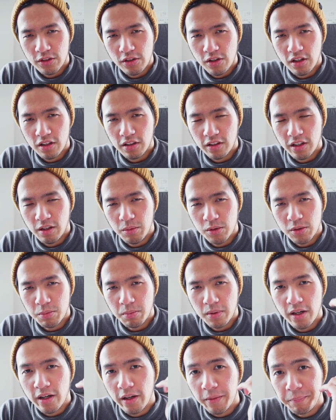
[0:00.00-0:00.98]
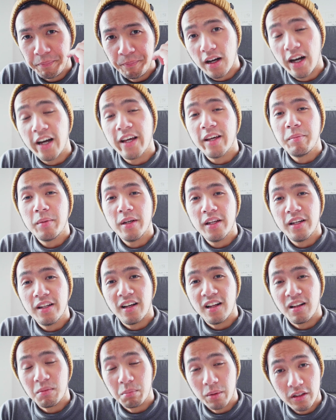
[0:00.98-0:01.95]
thought came into mind. I am in
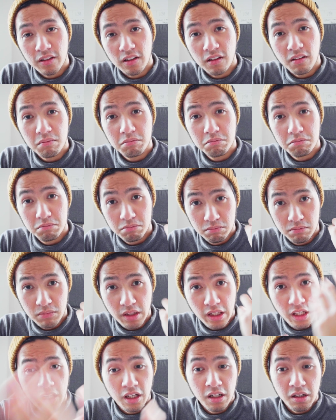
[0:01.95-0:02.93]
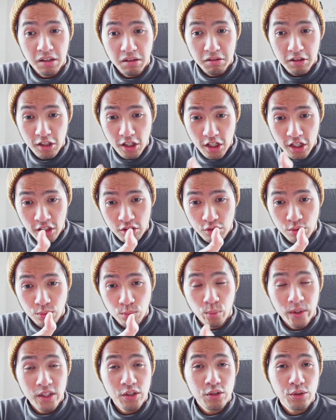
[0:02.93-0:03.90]
Alberta and
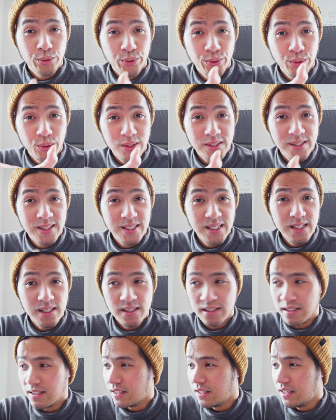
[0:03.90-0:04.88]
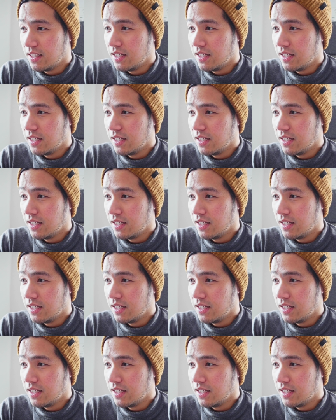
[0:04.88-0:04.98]
it's winter season,